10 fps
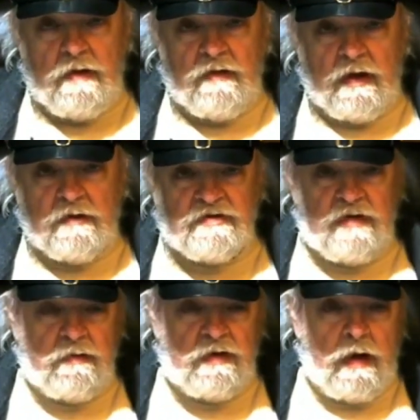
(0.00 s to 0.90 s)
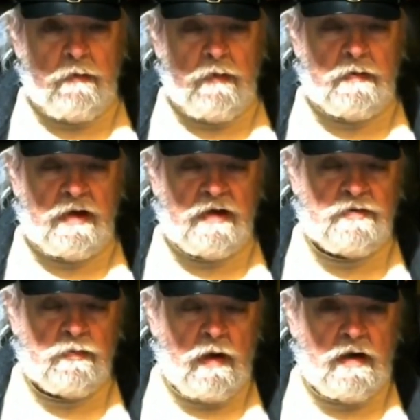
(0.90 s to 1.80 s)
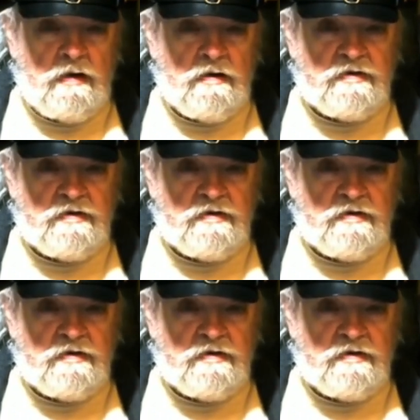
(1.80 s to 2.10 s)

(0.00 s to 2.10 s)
that someday I might get to write.